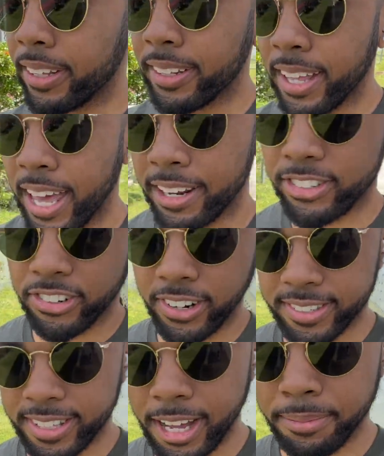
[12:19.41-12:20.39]
at a truck
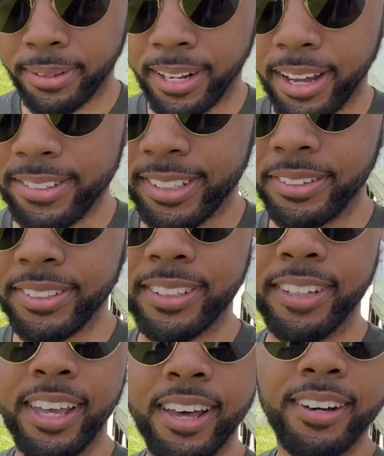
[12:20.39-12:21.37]
stop, and I was like, what the
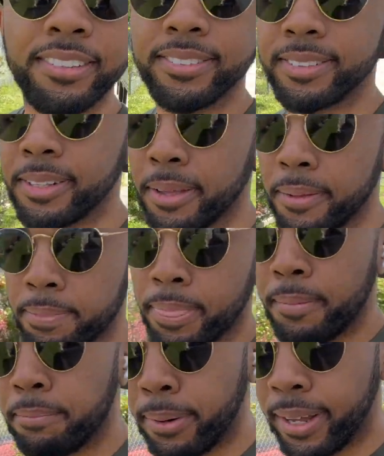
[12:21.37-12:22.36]
hell?
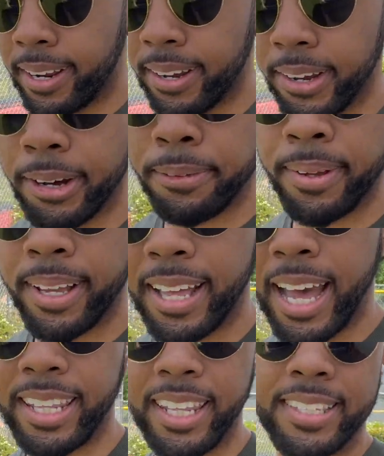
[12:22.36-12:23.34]
But
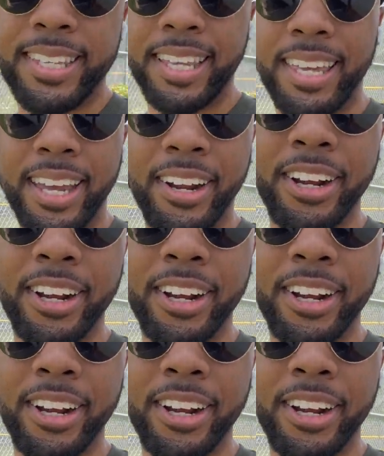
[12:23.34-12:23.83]
got that taken care